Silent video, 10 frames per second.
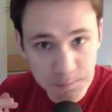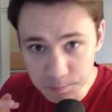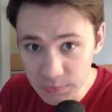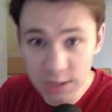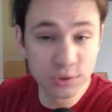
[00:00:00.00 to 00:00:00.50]

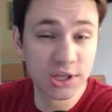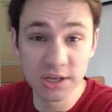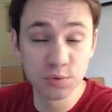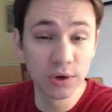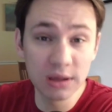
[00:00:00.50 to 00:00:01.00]
It was
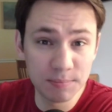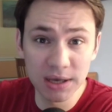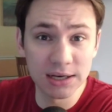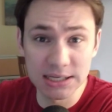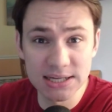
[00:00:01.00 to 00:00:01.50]
this really big
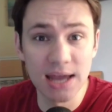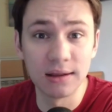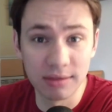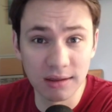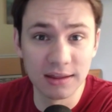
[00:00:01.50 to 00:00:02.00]
and exciting
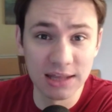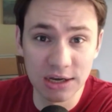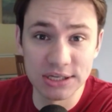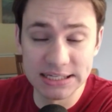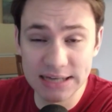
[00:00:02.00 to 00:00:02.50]
thing that they
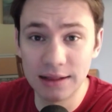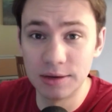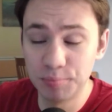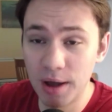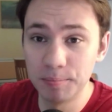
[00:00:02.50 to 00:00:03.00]
could sell
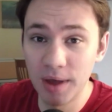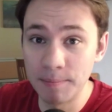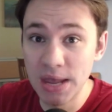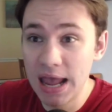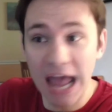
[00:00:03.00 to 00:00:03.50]
and pump up,